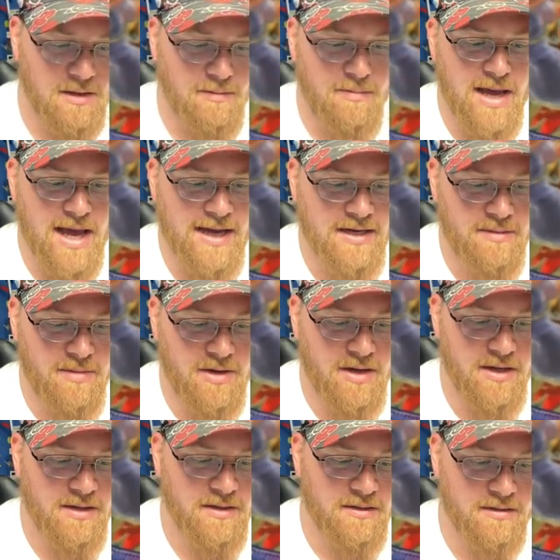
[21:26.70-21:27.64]

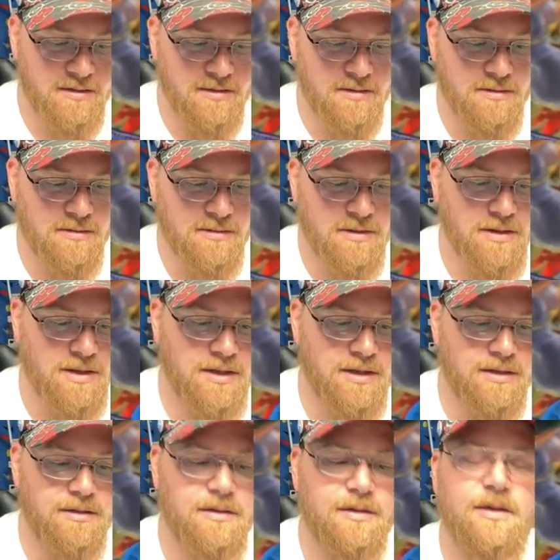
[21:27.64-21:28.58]
Magnemite,
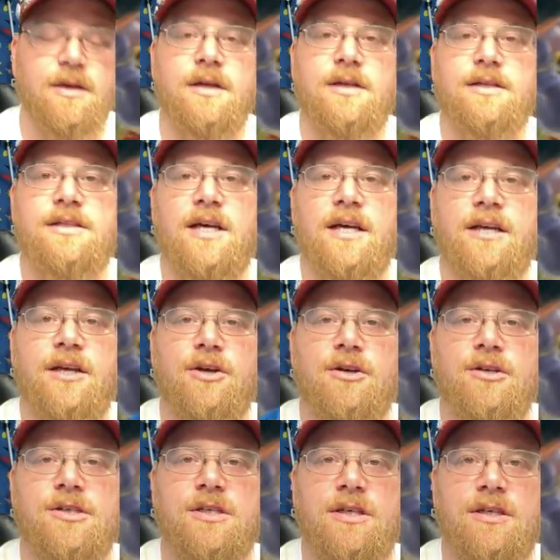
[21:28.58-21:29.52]
okay. Teddy
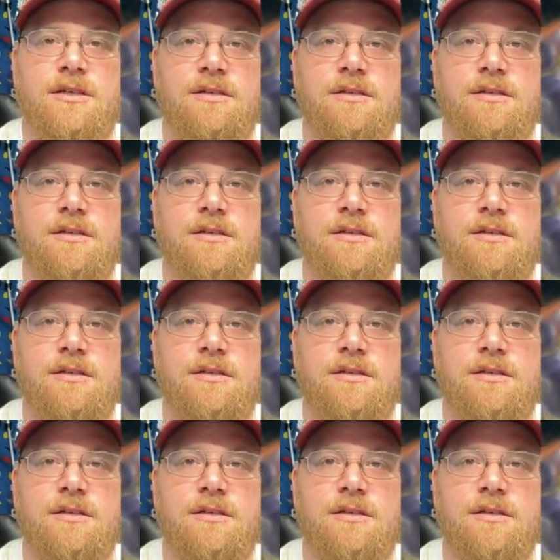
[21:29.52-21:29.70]
Ursa,